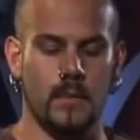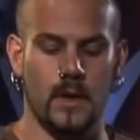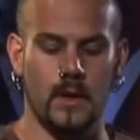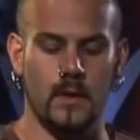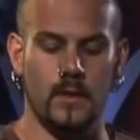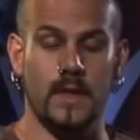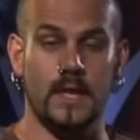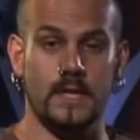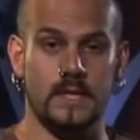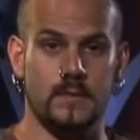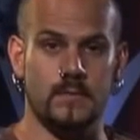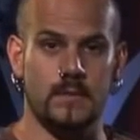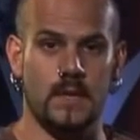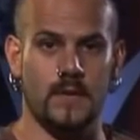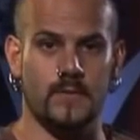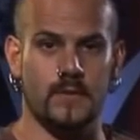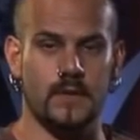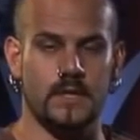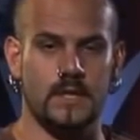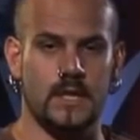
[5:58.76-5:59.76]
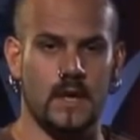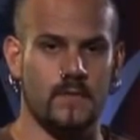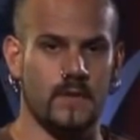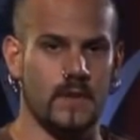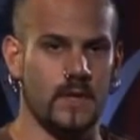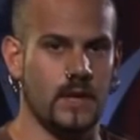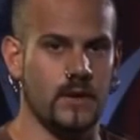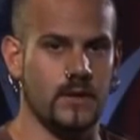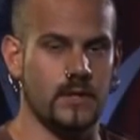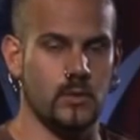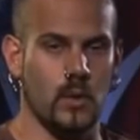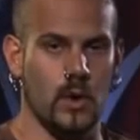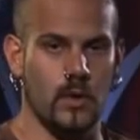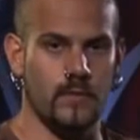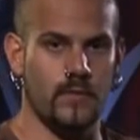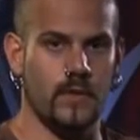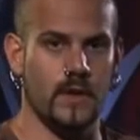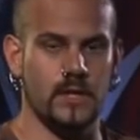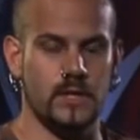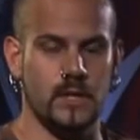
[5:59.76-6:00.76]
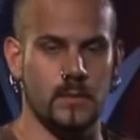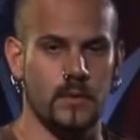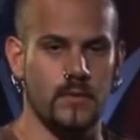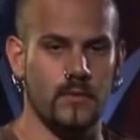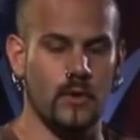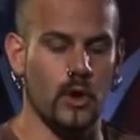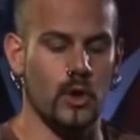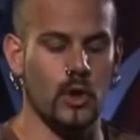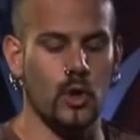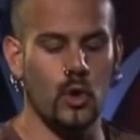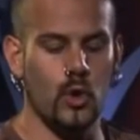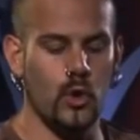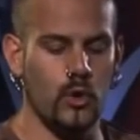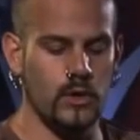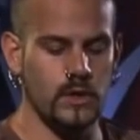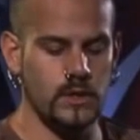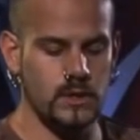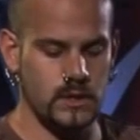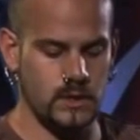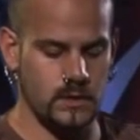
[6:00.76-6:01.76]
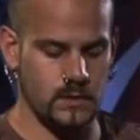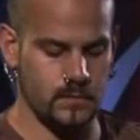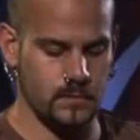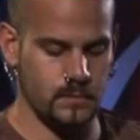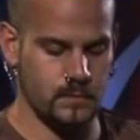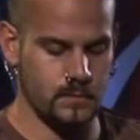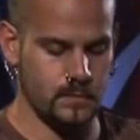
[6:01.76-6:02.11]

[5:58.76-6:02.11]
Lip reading: but there's some different stuff in there as well. First up, you've got chorus.